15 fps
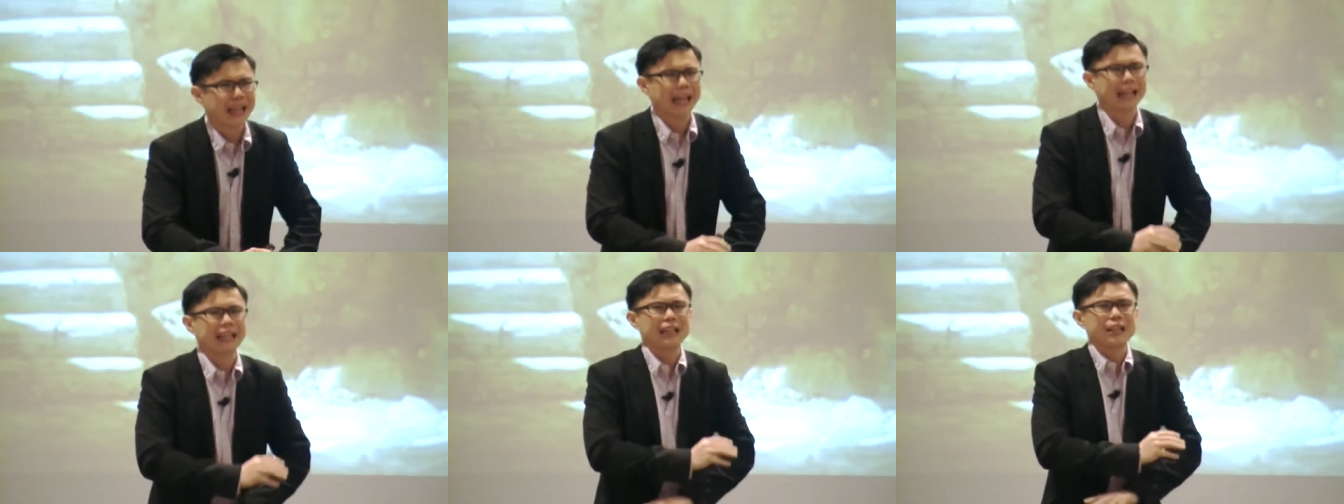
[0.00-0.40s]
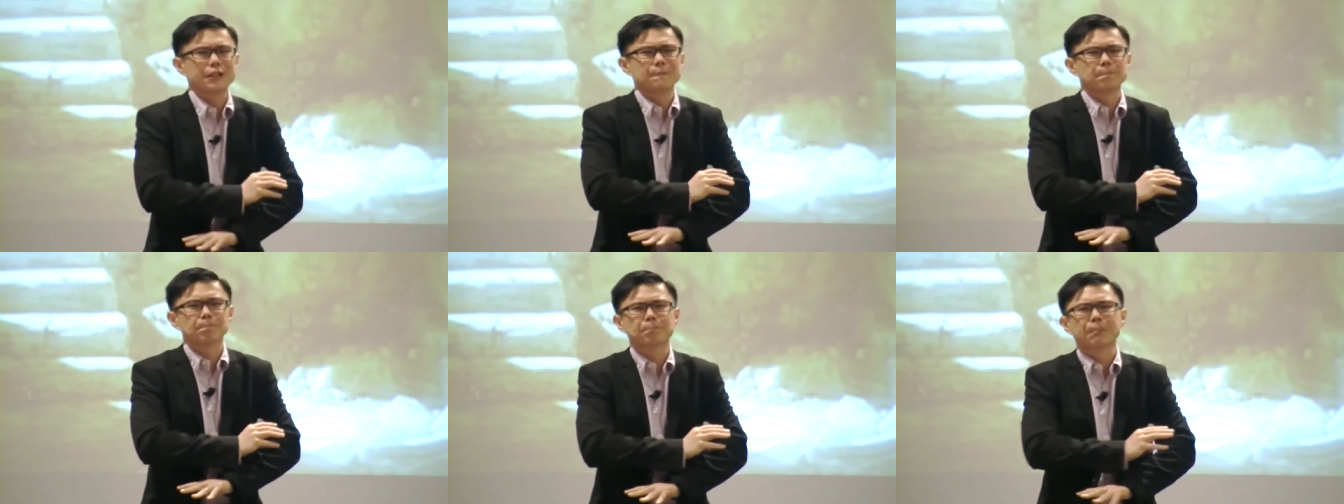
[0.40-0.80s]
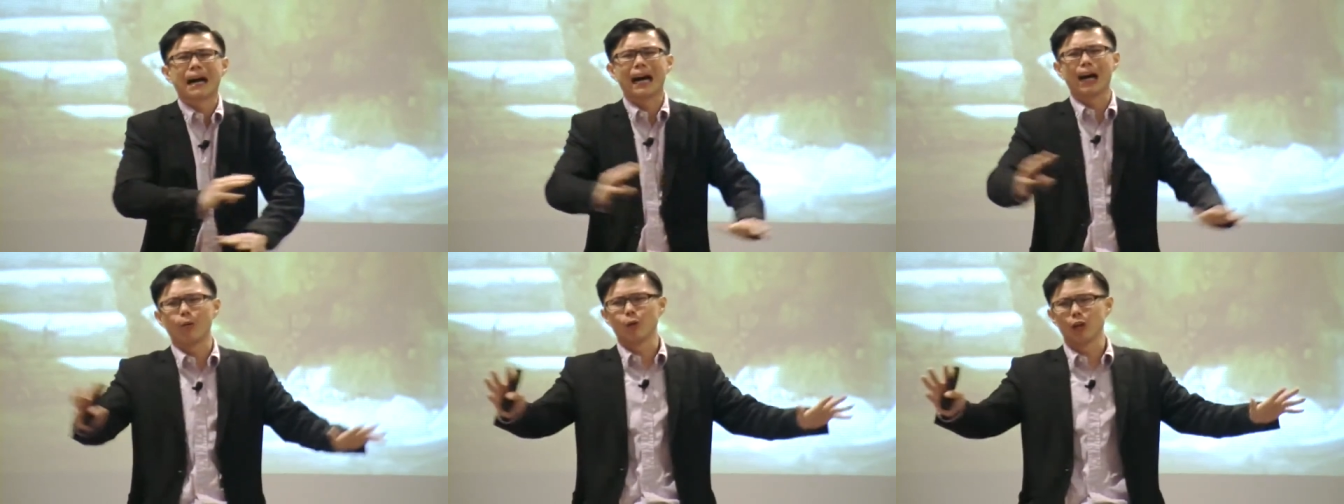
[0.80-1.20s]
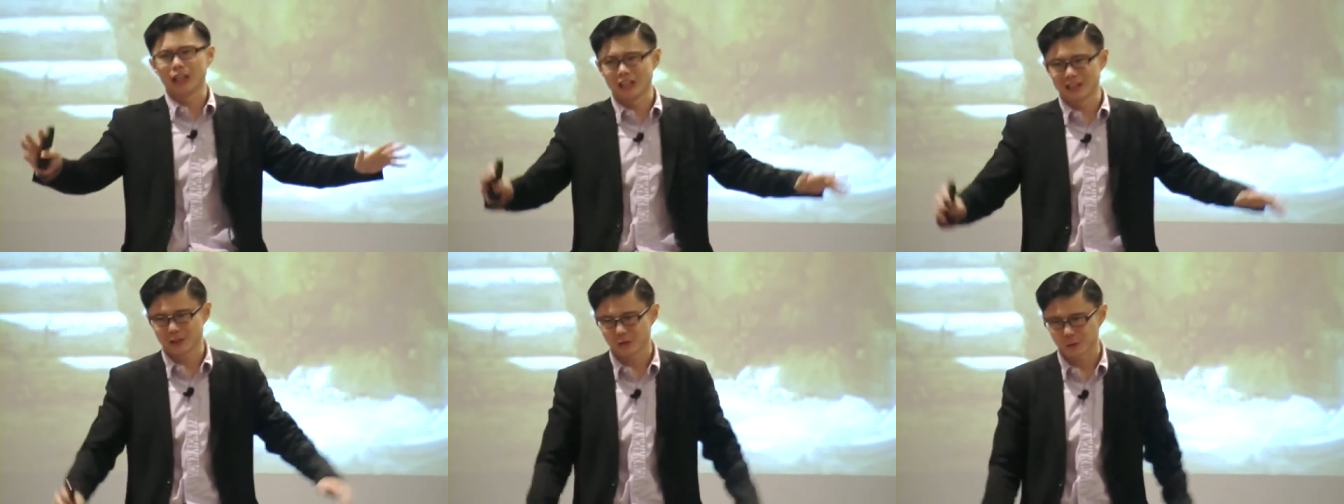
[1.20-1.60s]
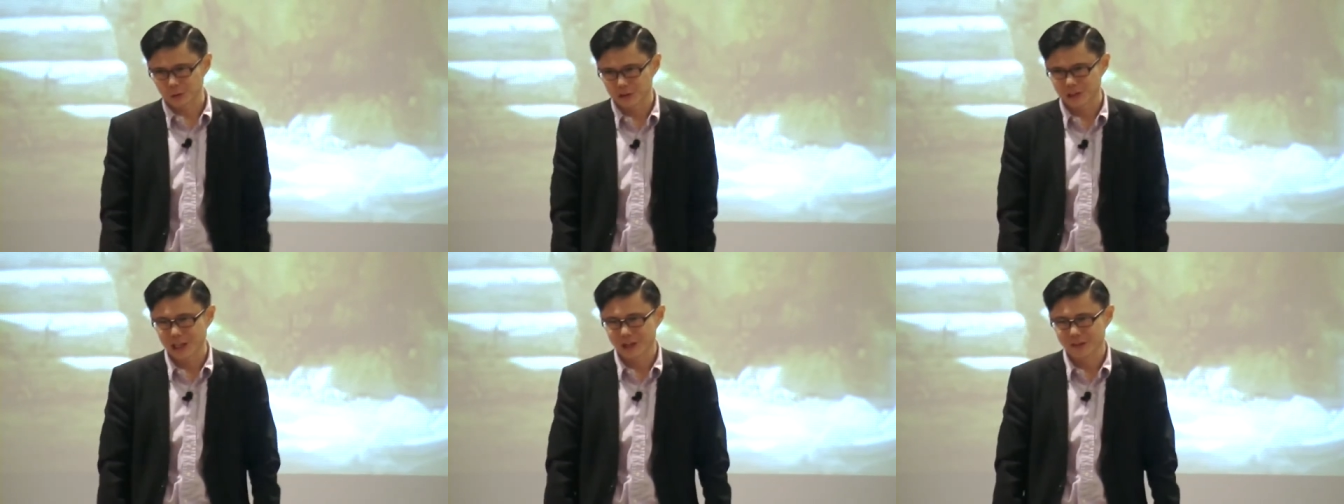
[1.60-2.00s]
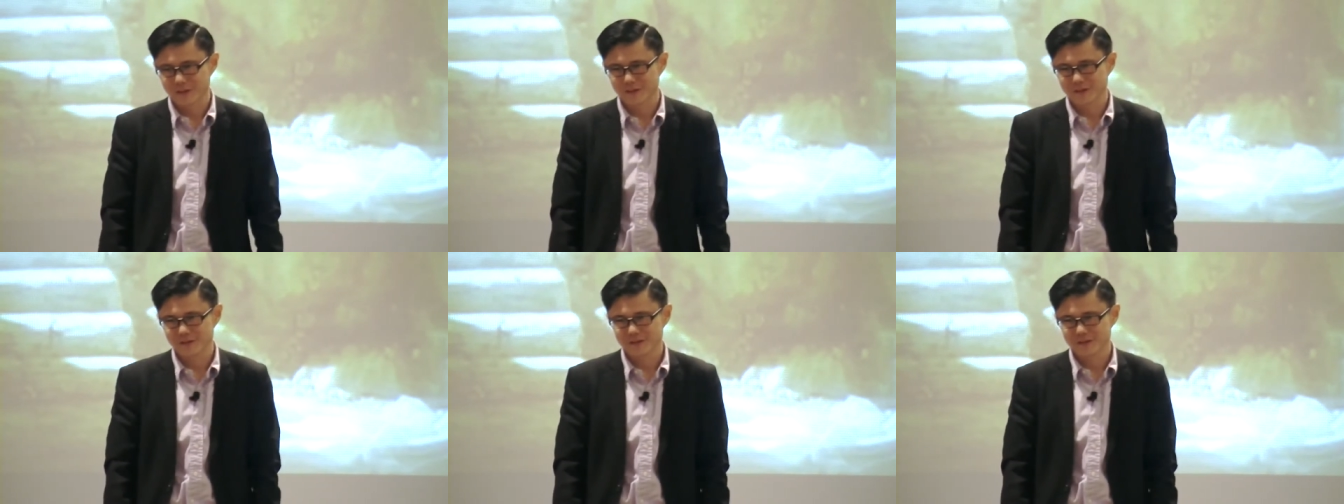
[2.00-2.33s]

and he is powerless to save.